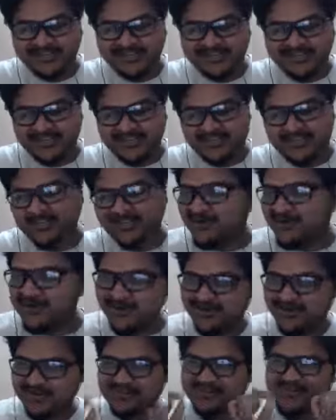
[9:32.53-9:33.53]
could you give
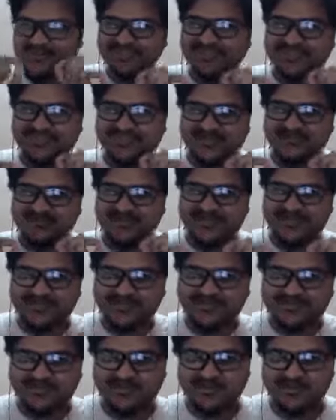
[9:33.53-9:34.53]
us a very
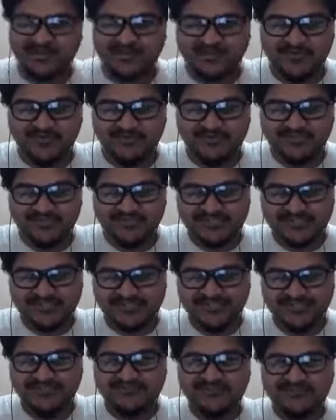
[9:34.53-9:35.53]
short performance, if it's
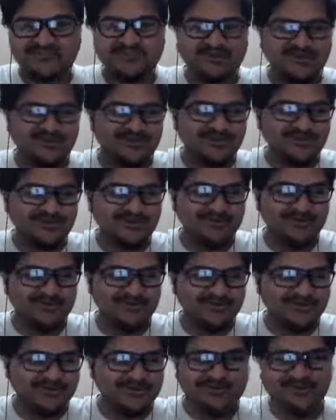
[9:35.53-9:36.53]
not too much to
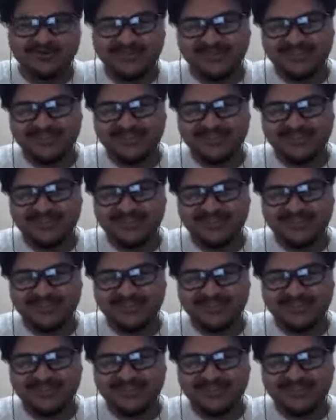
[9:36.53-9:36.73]
ask?